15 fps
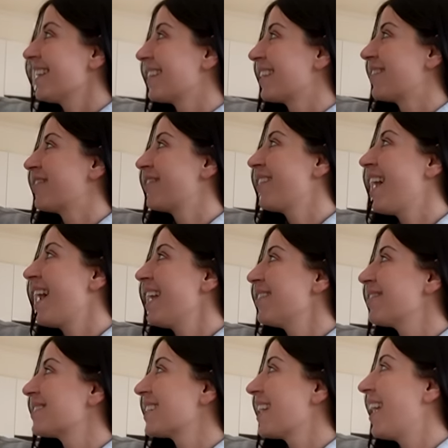The
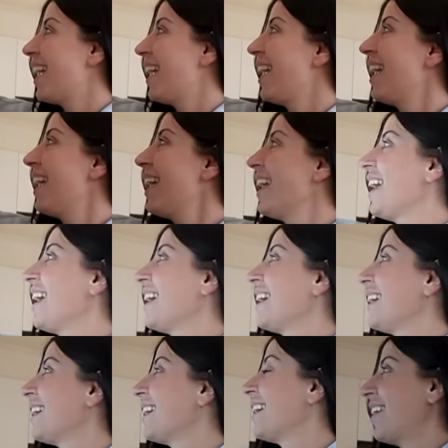vibes are
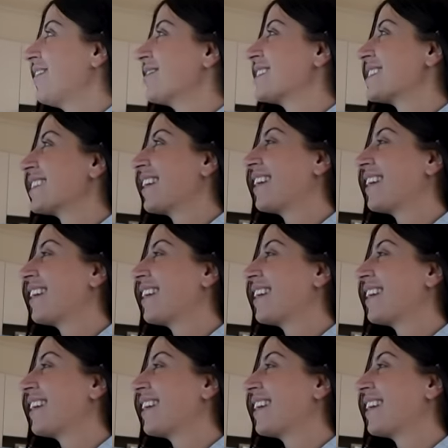high. I'm so